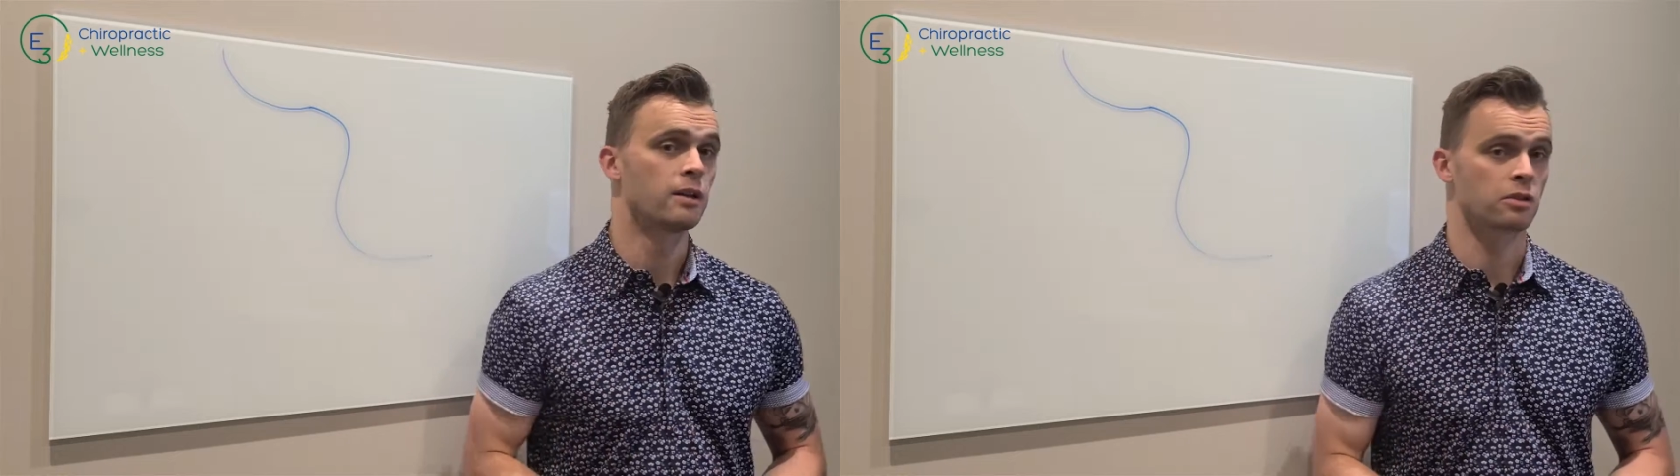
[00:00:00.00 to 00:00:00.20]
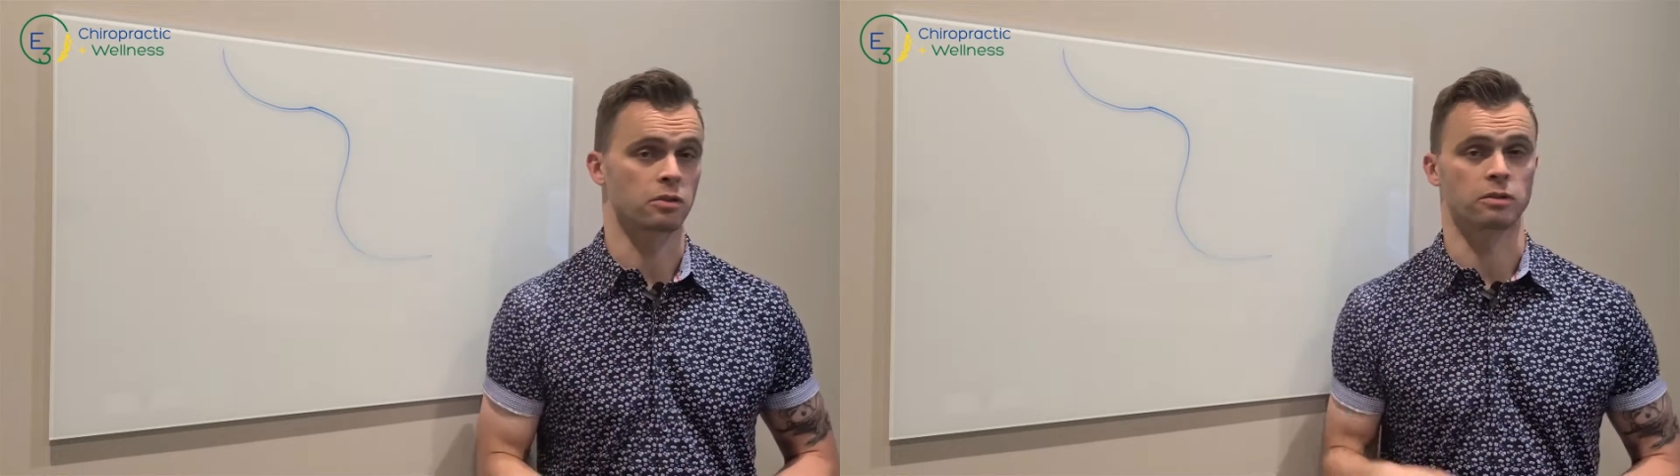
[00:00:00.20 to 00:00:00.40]

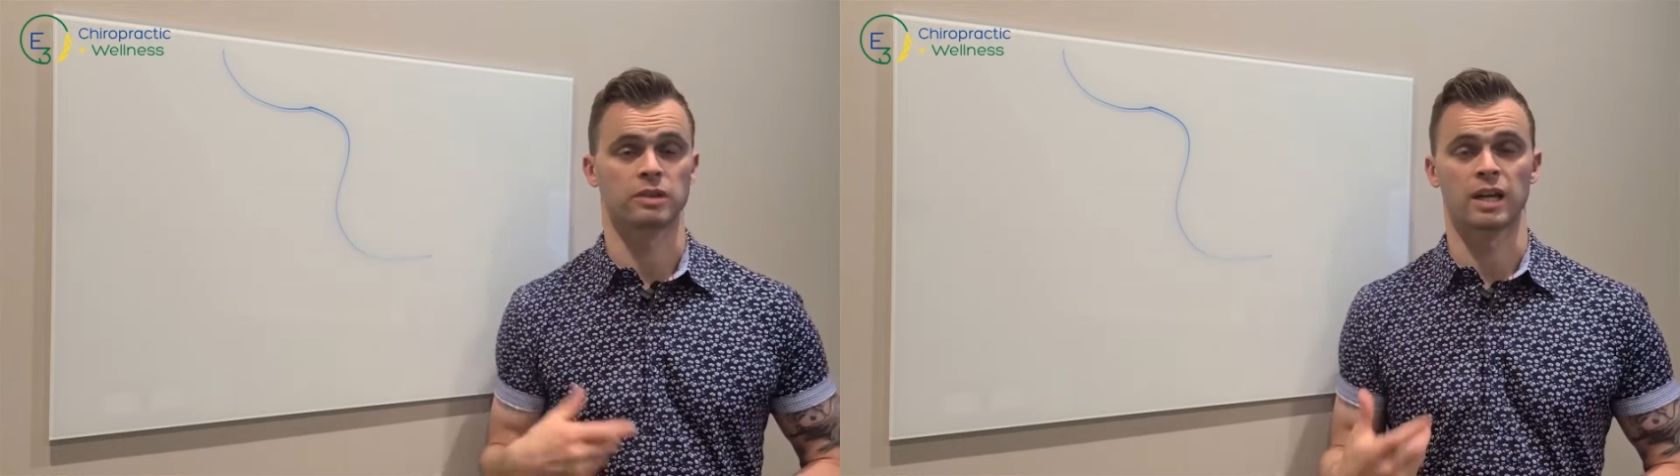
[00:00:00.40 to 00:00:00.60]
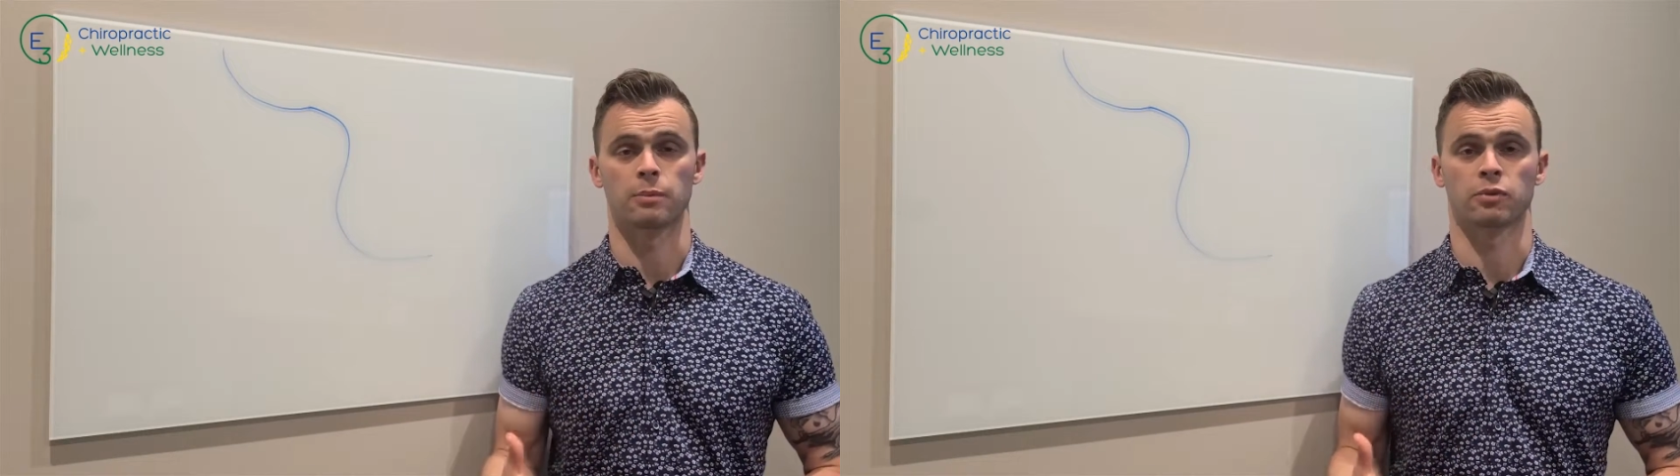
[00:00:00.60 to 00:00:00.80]
So your
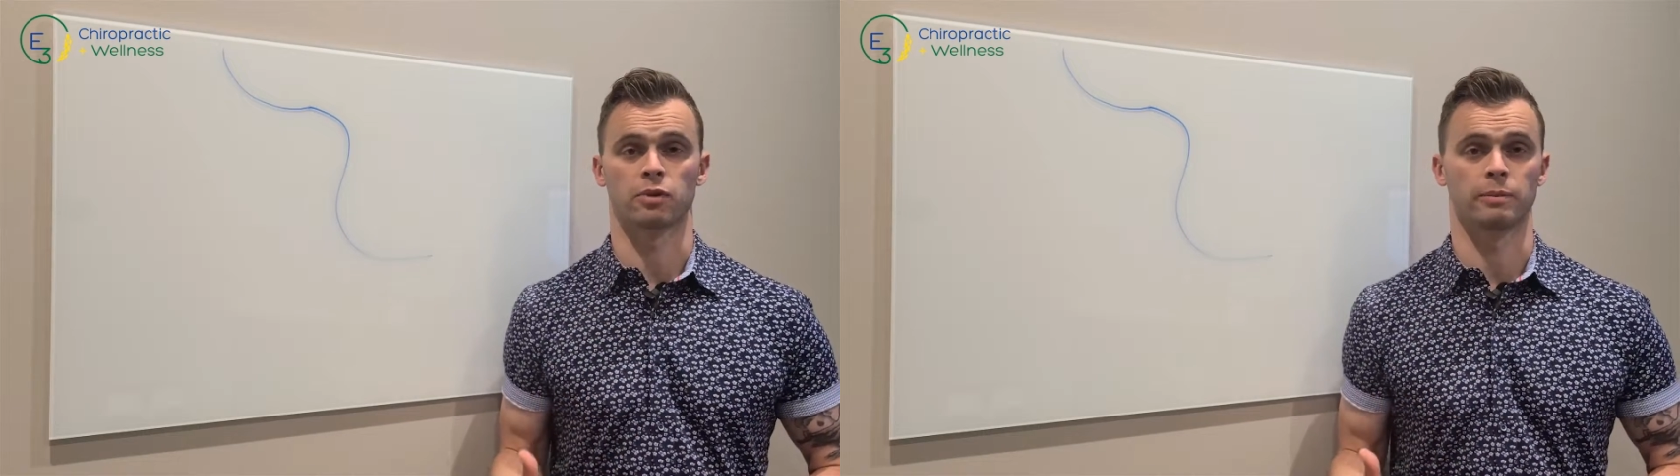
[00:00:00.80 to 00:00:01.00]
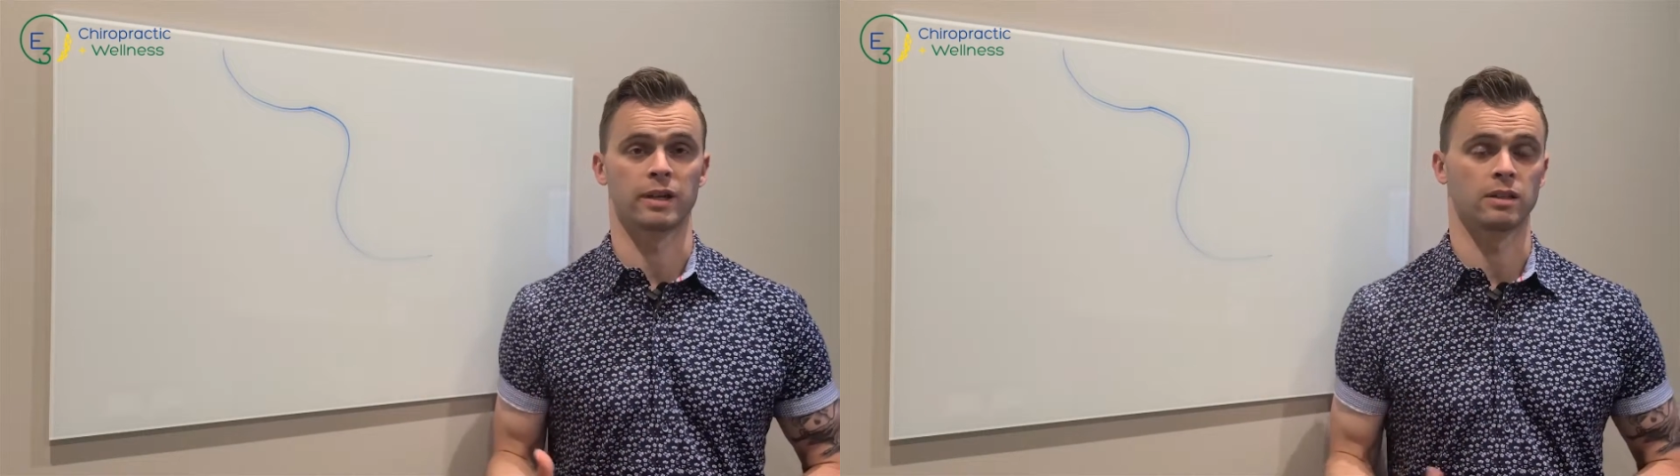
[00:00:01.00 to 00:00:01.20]

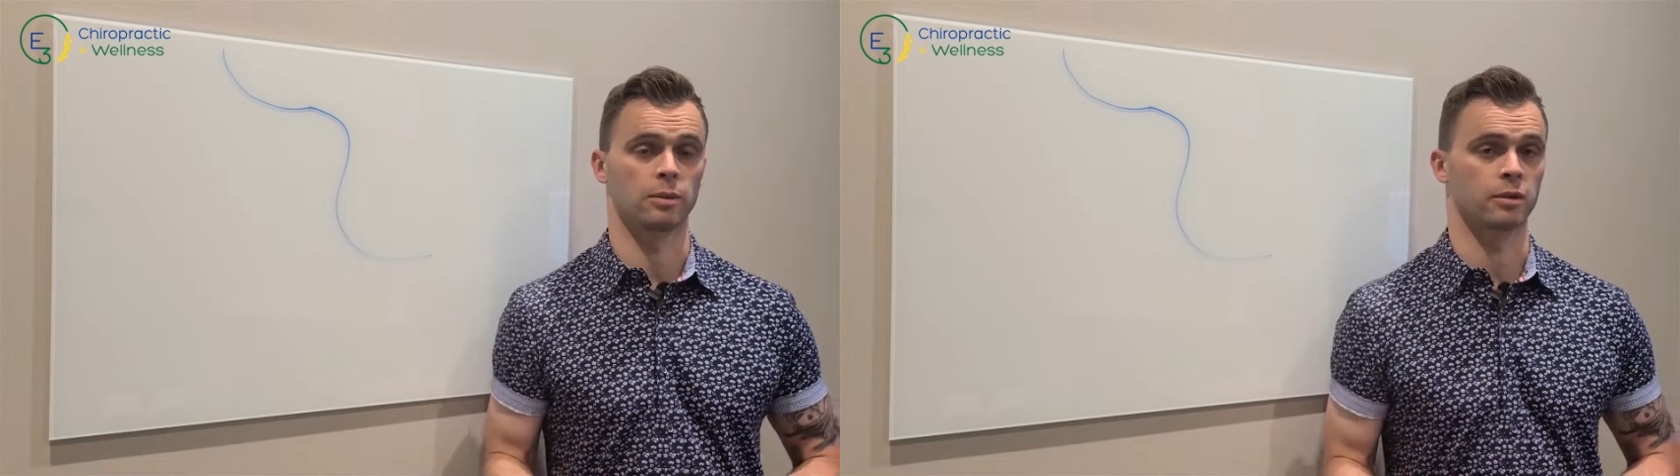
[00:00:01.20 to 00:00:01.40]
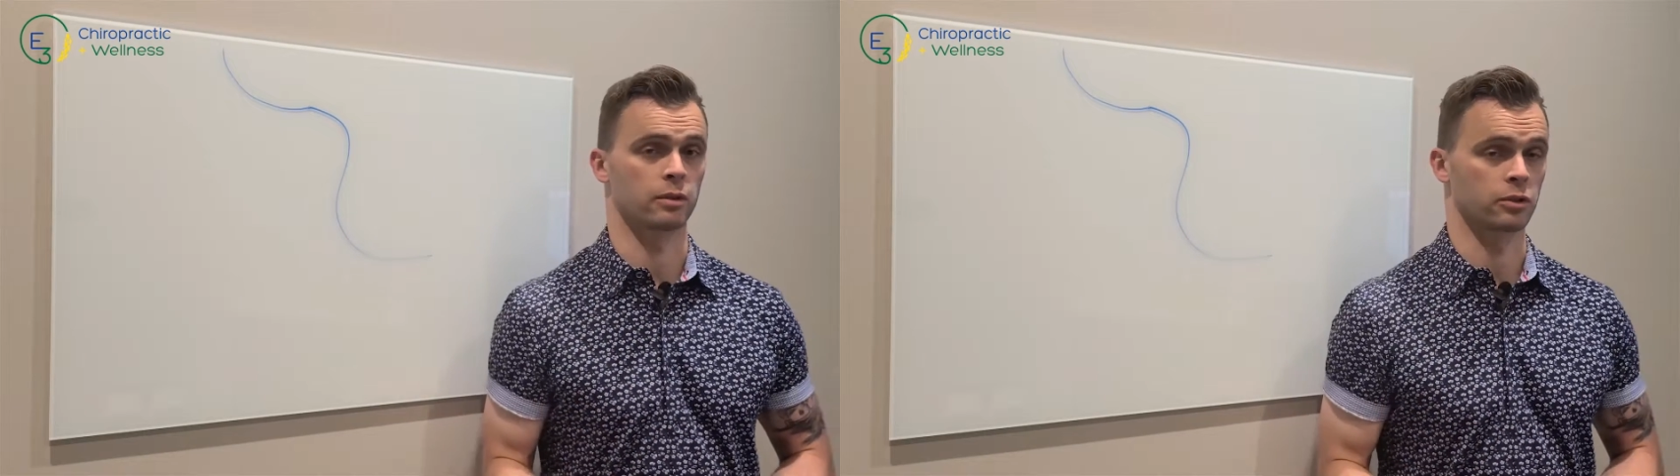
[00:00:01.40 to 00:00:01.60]
temporal
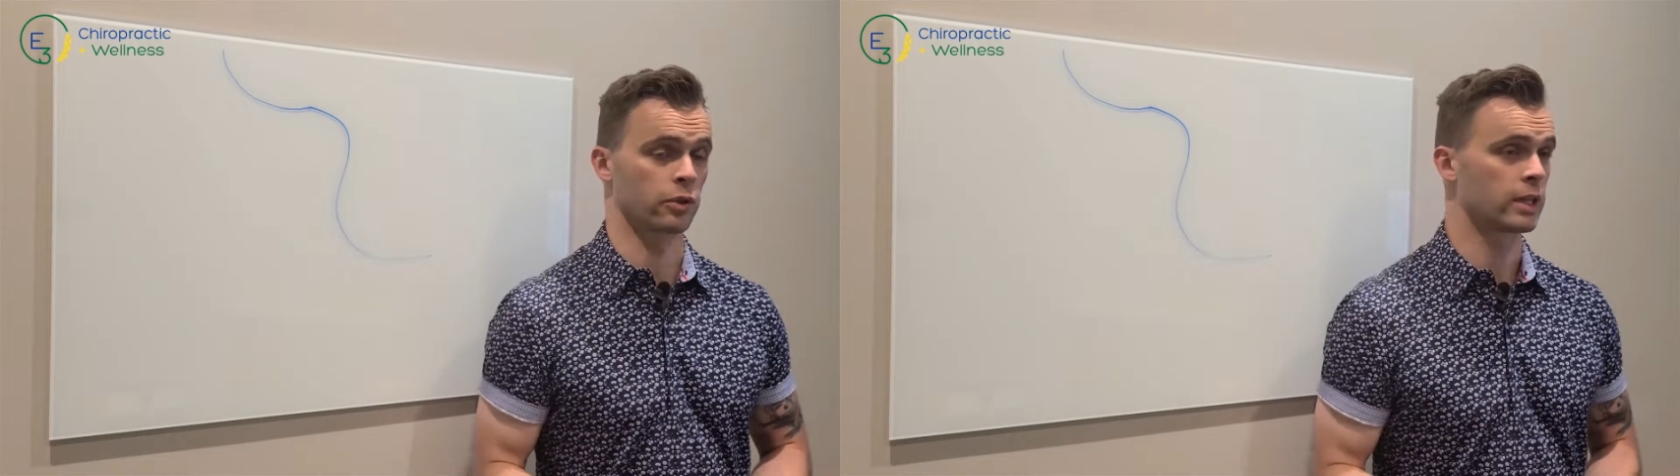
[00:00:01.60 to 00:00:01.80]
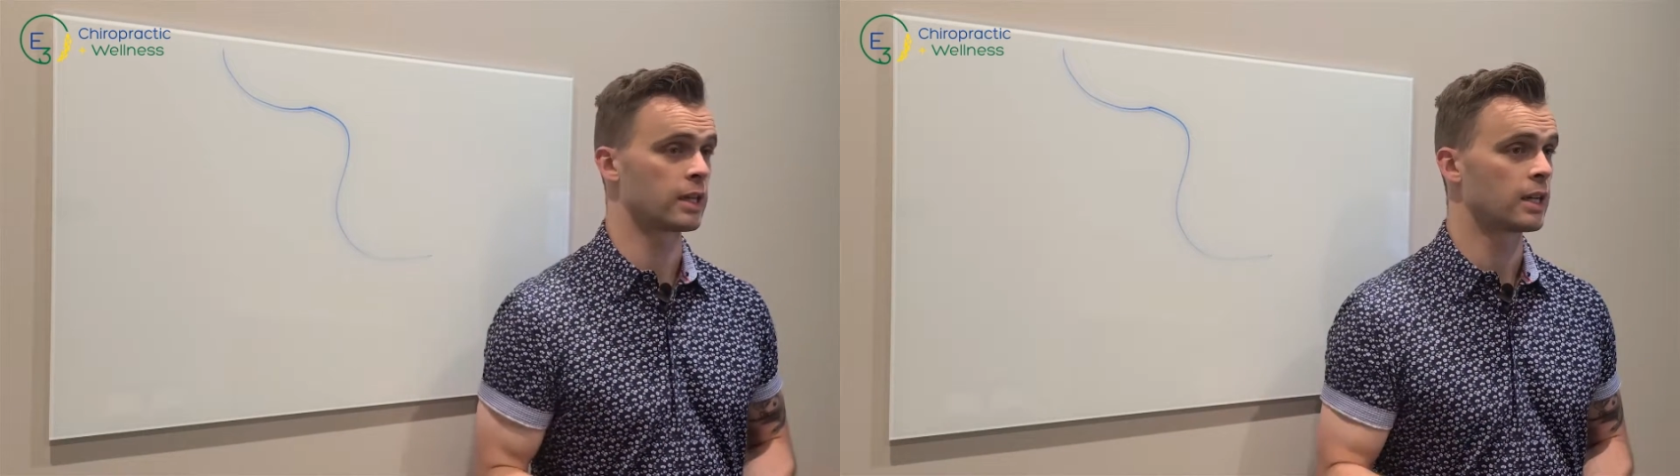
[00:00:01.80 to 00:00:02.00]
mandibular
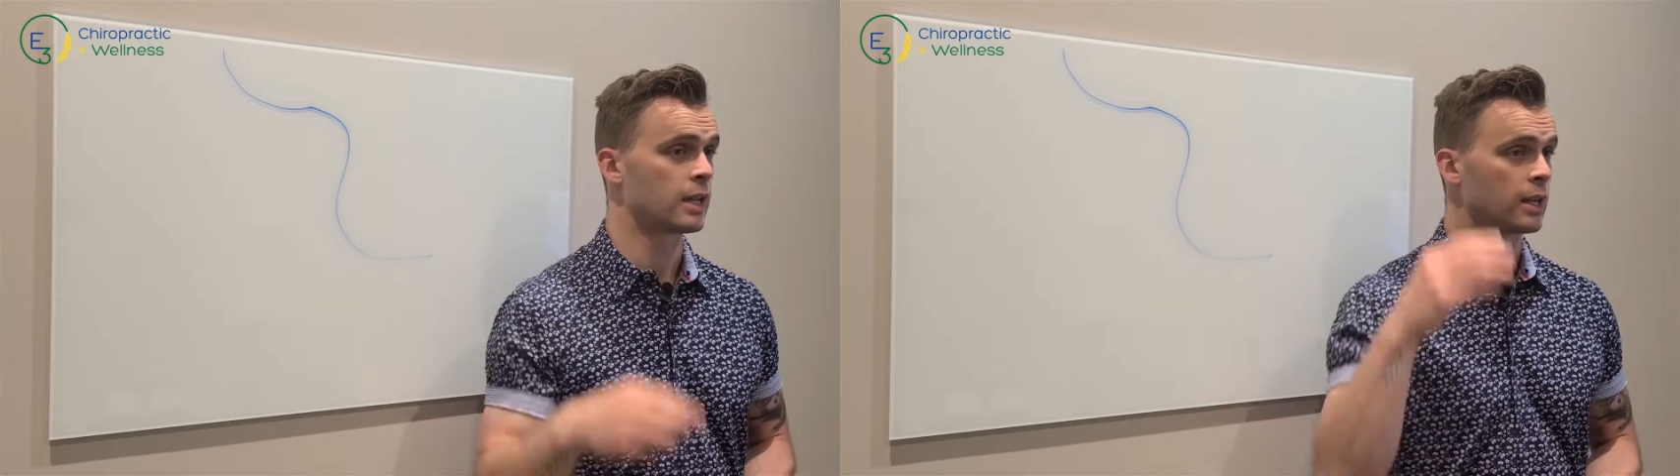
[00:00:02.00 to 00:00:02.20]
joint